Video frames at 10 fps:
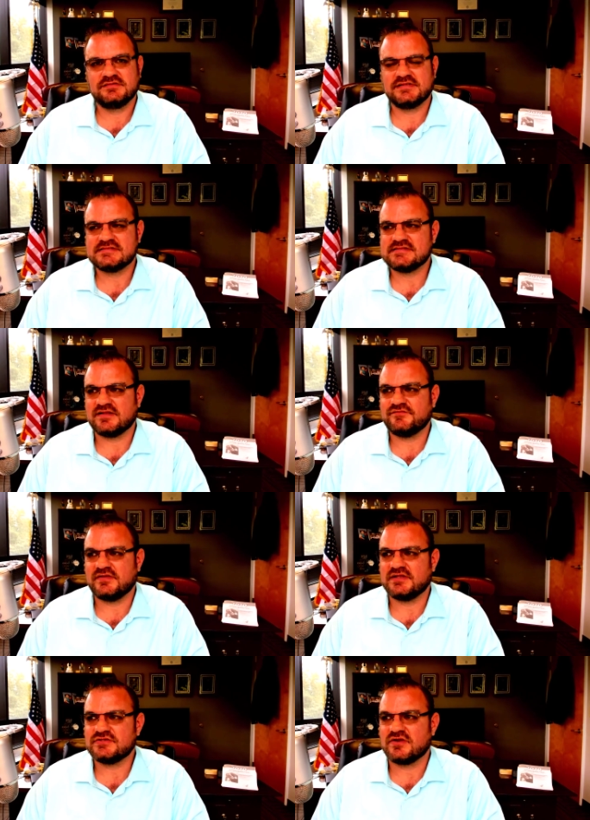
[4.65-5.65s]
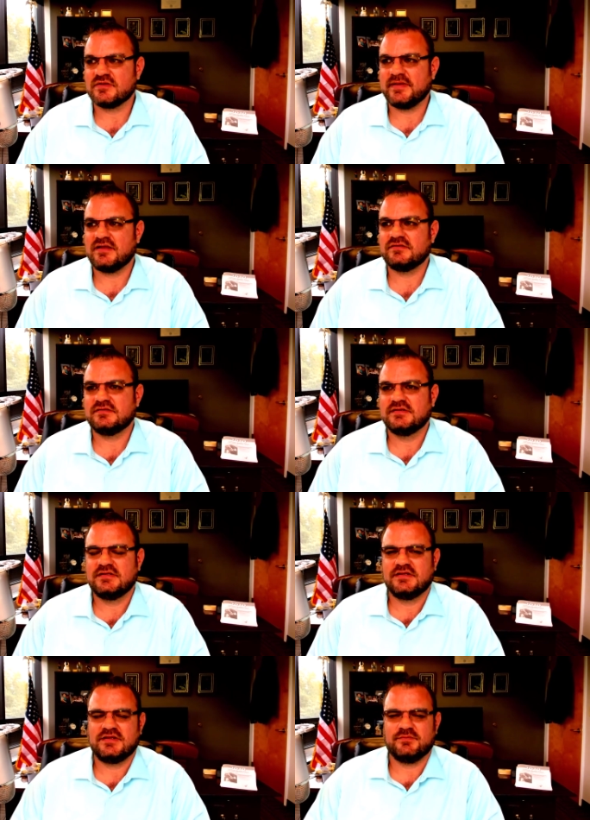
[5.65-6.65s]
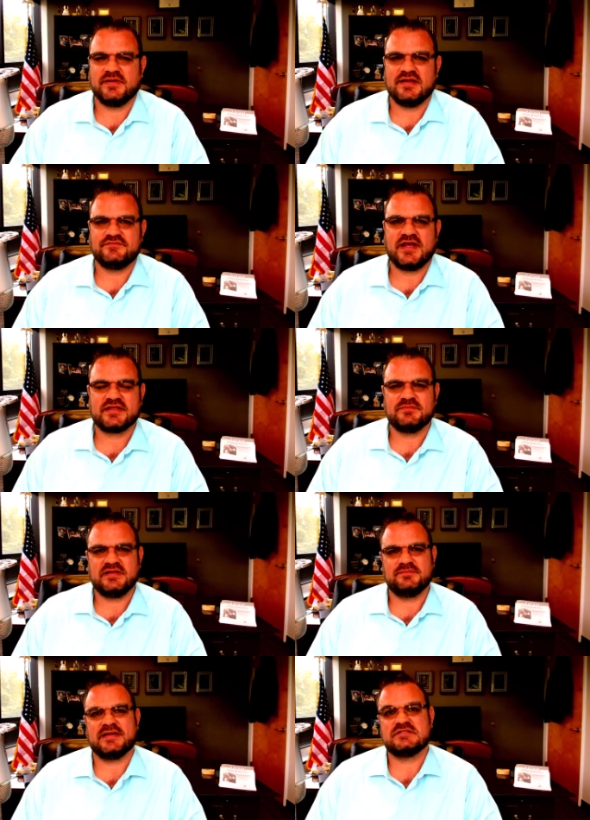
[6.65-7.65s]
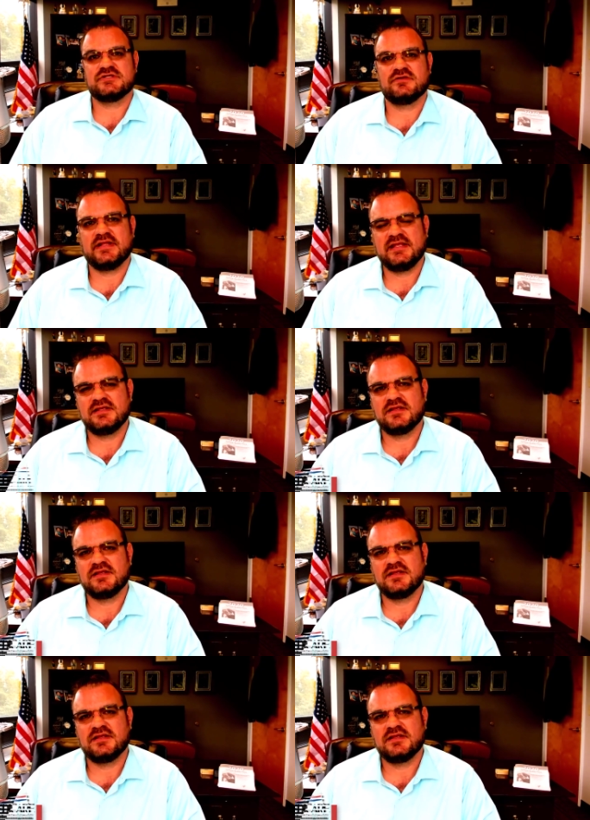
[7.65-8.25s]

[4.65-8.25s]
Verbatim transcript: It's not fun to talk about, but I've documented my journey